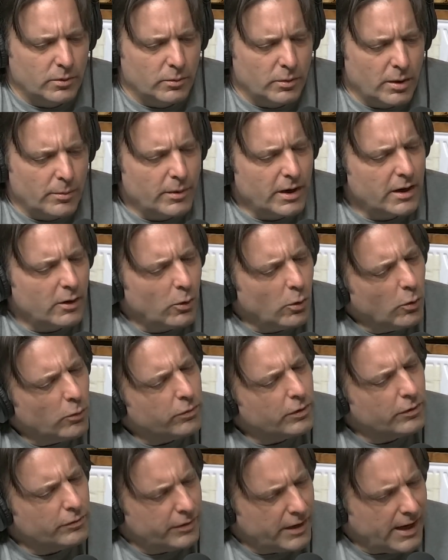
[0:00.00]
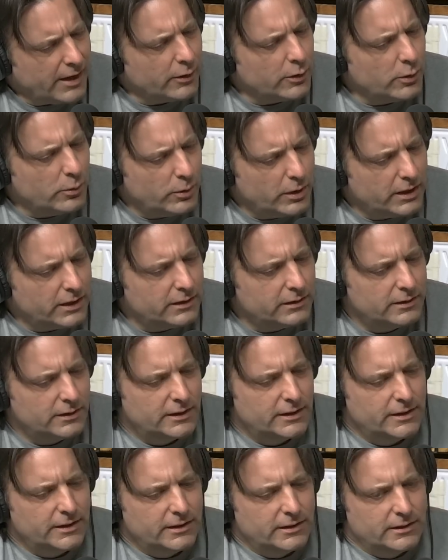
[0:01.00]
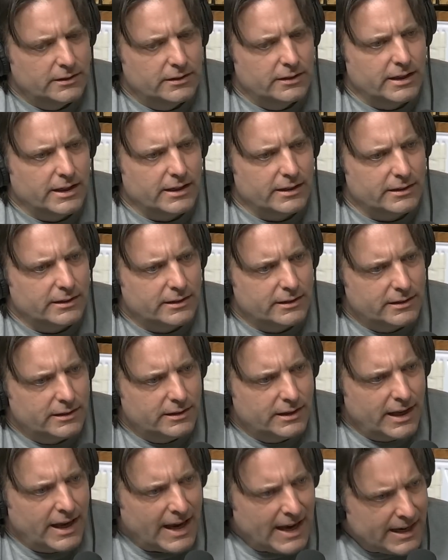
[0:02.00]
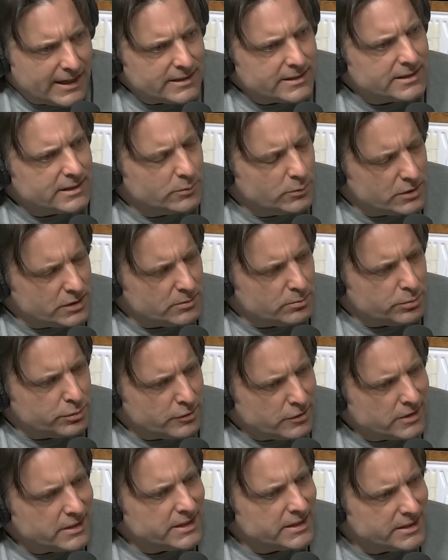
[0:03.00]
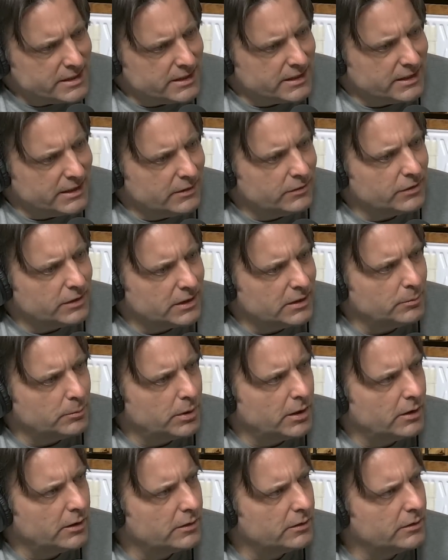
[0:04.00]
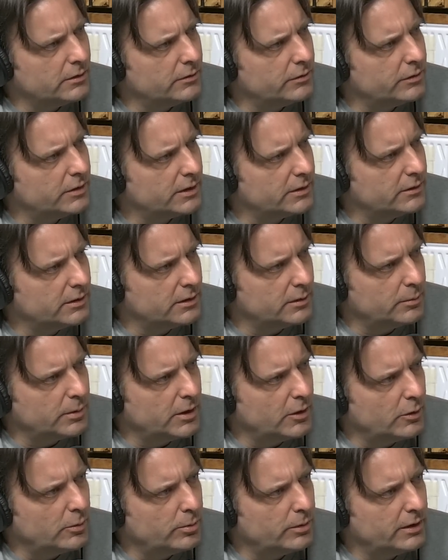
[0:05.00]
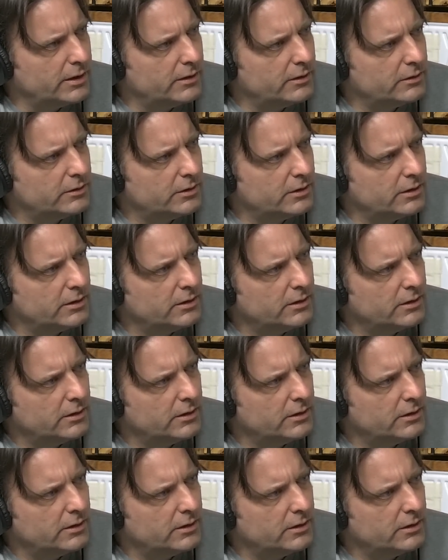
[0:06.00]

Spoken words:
Am I overvaluing that Addison was a pretty significant part to fixing the power play this year?